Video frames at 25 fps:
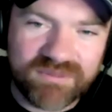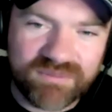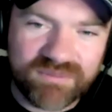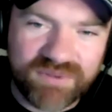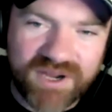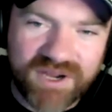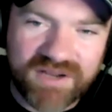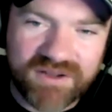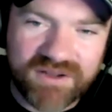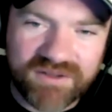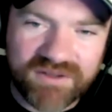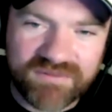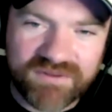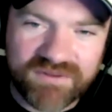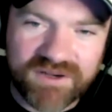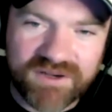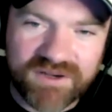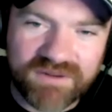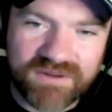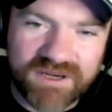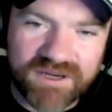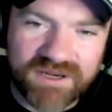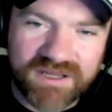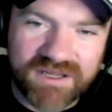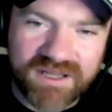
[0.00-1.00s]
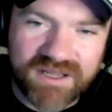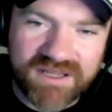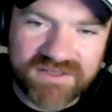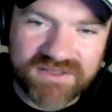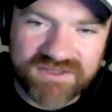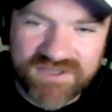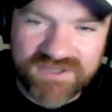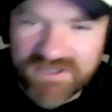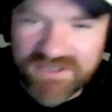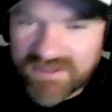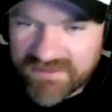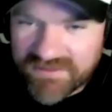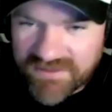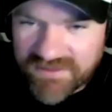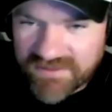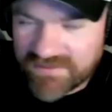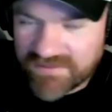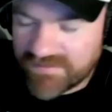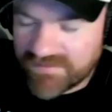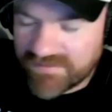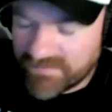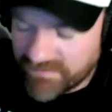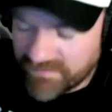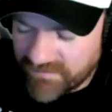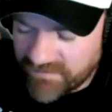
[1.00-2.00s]
Brownlow front runner last year
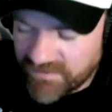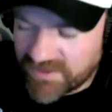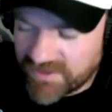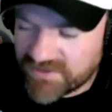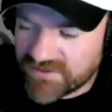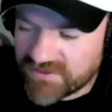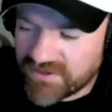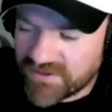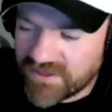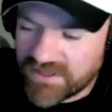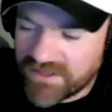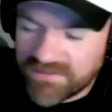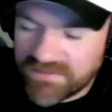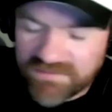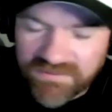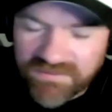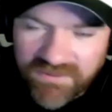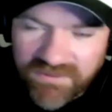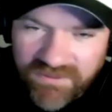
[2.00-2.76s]
and finished third.